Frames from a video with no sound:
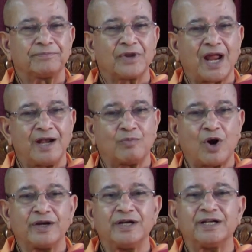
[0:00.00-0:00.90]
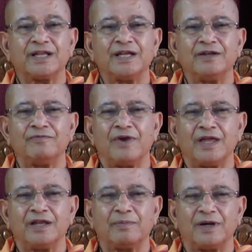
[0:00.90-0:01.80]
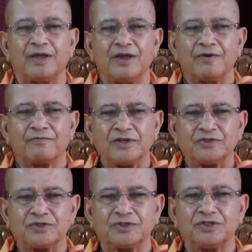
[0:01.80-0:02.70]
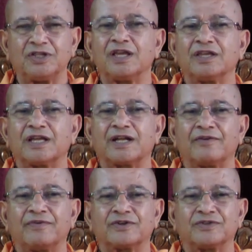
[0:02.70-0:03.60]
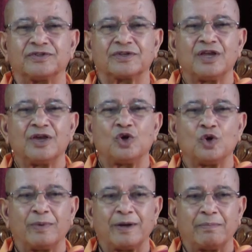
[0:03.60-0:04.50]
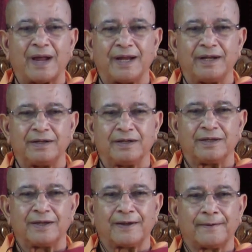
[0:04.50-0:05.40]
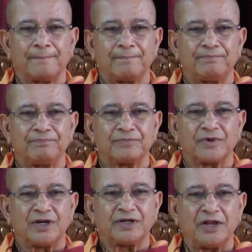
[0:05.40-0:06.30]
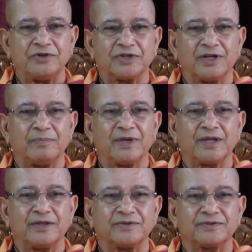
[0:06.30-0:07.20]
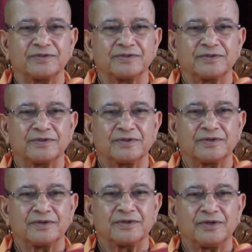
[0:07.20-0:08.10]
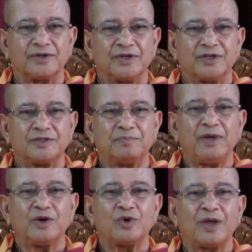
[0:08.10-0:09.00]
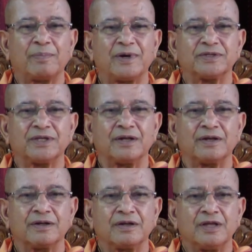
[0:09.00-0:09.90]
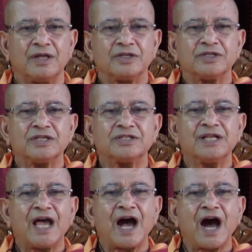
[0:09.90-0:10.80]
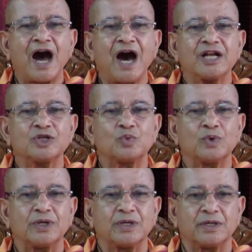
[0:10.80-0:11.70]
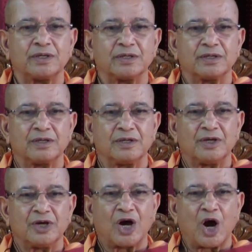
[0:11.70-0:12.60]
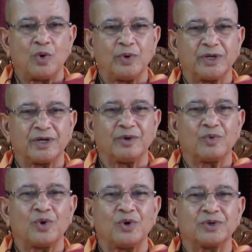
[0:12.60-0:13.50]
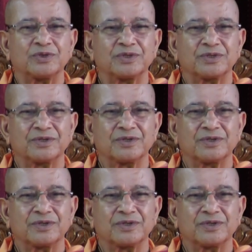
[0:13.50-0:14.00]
And modernity invariably, first thing that affects is human mind. Tension begins. Speak to a person, just a harsh word, how it revolts.